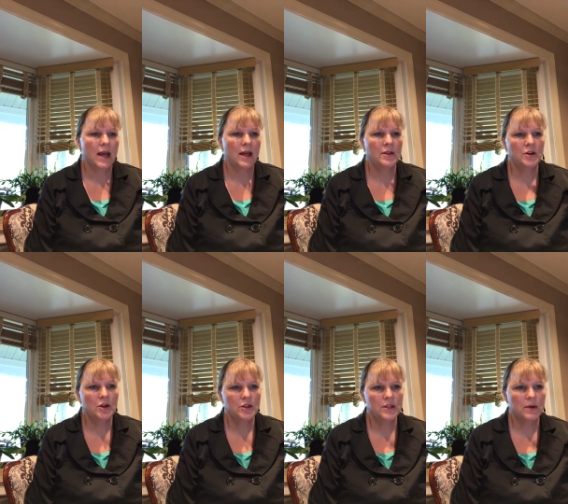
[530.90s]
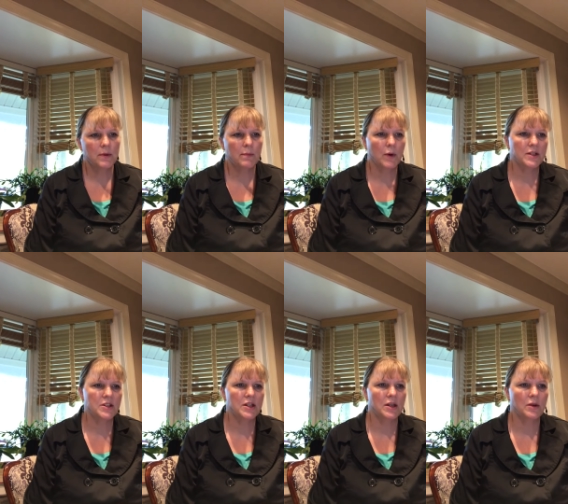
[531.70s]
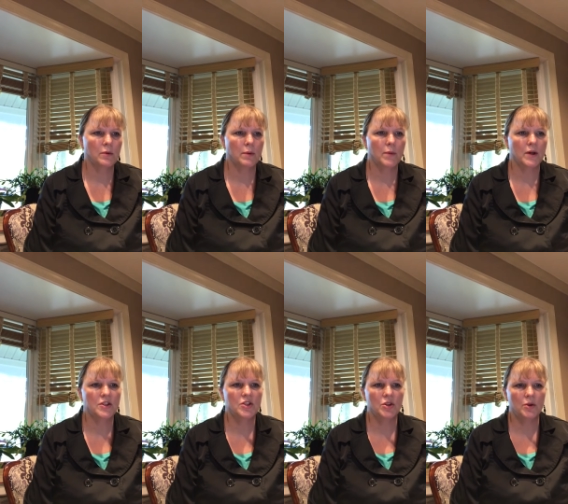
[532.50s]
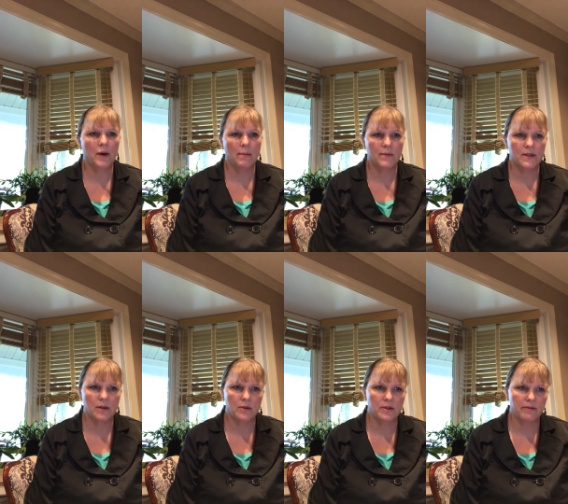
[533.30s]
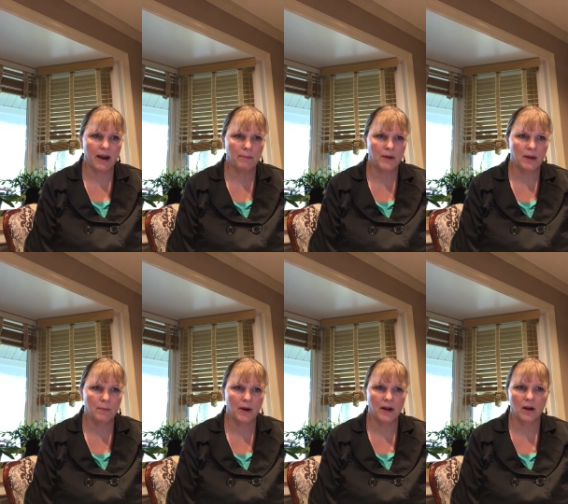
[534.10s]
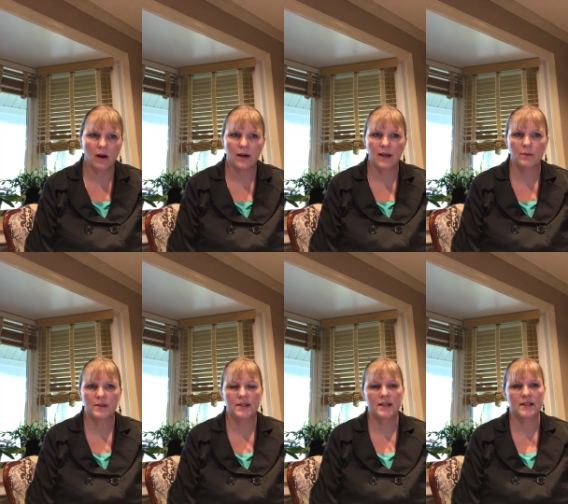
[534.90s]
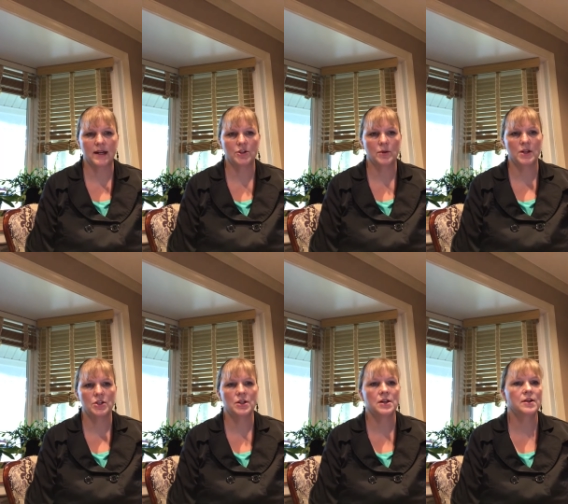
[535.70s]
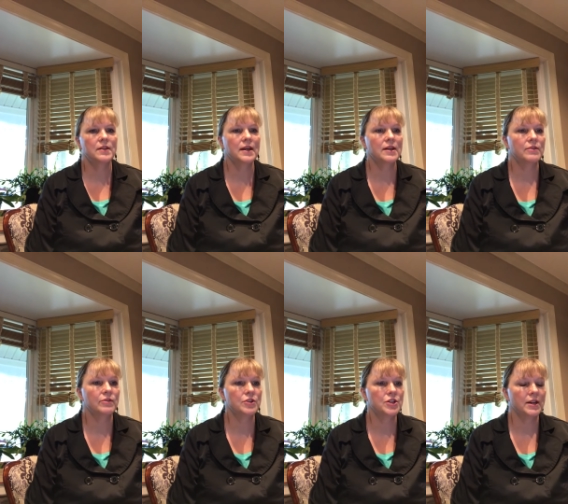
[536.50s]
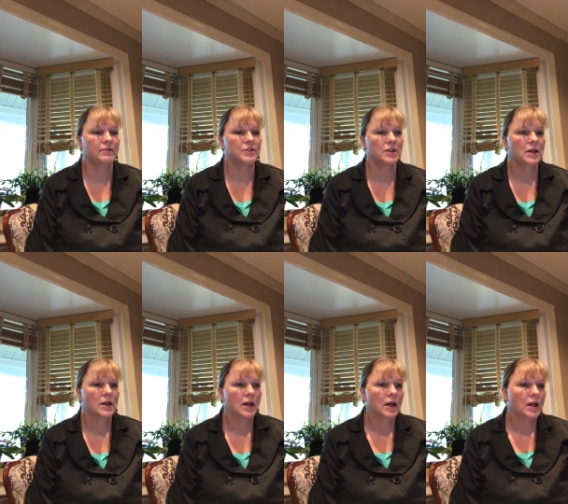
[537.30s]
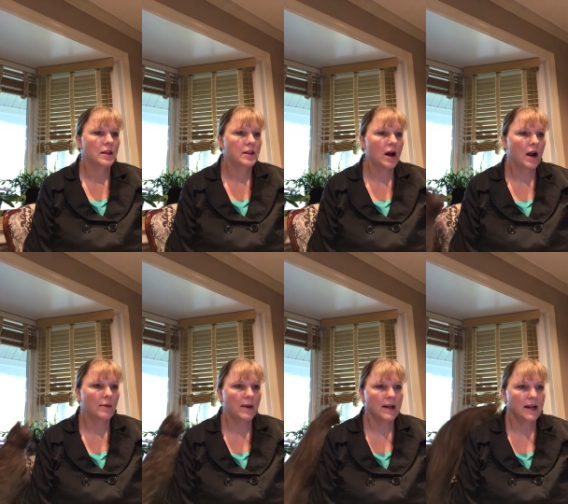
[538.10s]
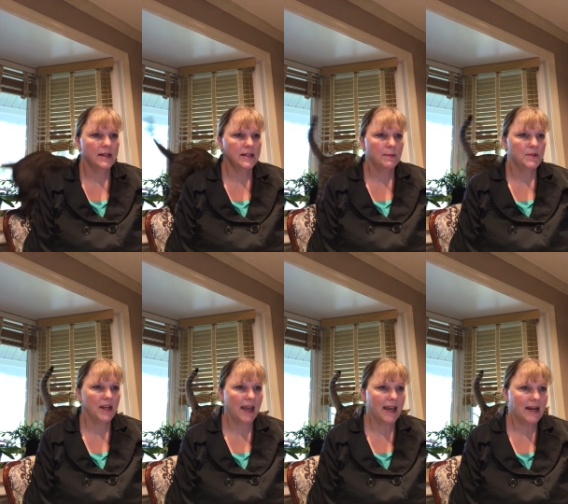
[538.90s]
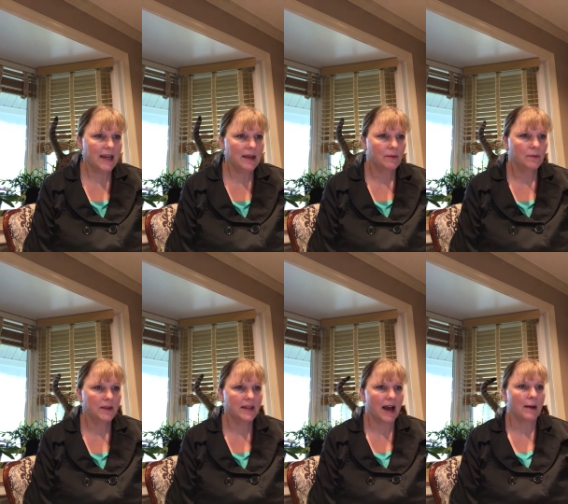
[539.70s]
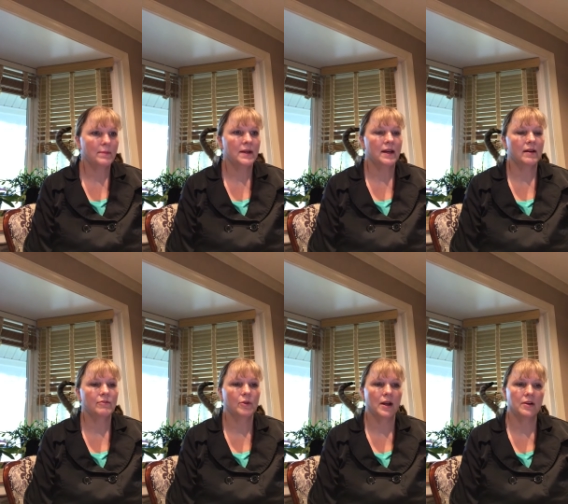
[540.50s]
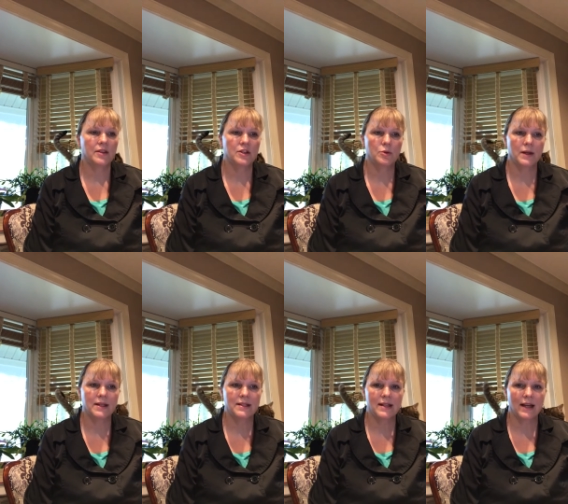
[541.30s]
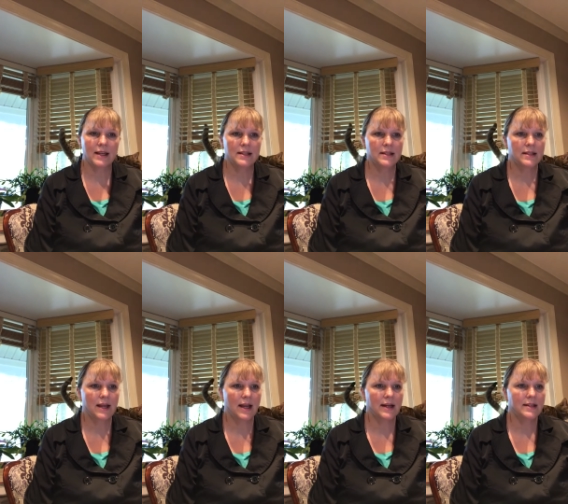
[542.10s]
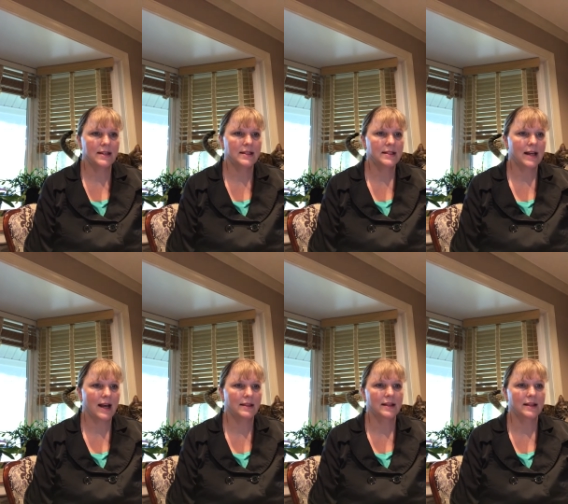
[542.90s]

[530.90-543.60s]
And the nurse that reports to you reports 2 episodes of apnea of bradycardia with desaturation near the end of her shift. The heart rate had dipped to 80 with the apnea of greater than 20 seconds and a desat